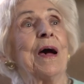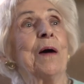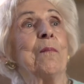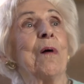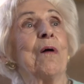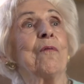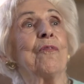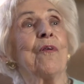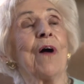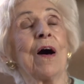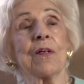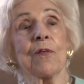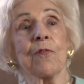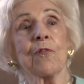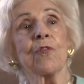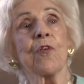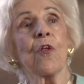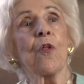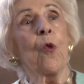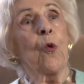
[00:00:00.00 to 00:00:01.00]
And my father
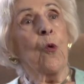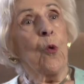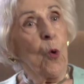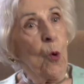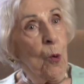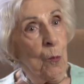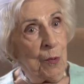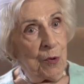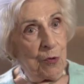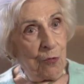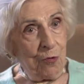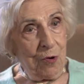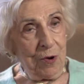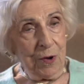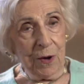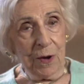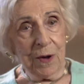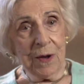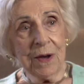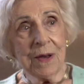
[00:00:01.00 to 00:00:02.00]
was an enormous
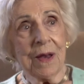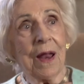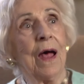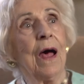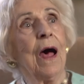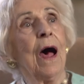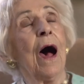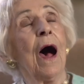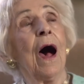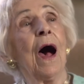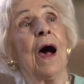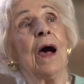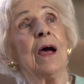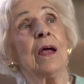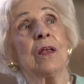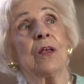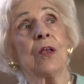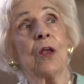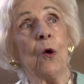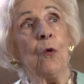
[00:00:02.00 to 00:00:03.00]
flirt.
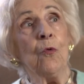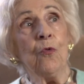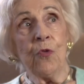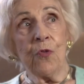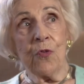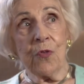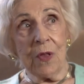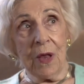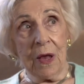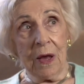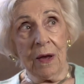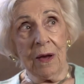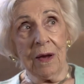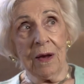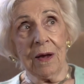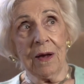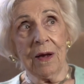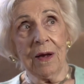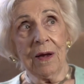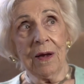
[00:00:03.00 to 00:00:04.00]
I don't
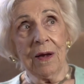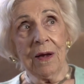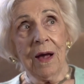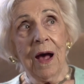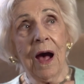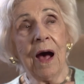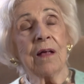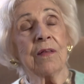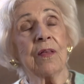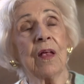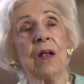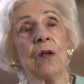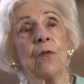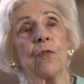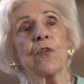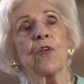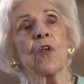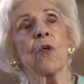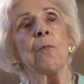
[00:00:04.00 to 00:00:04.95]
think I think it was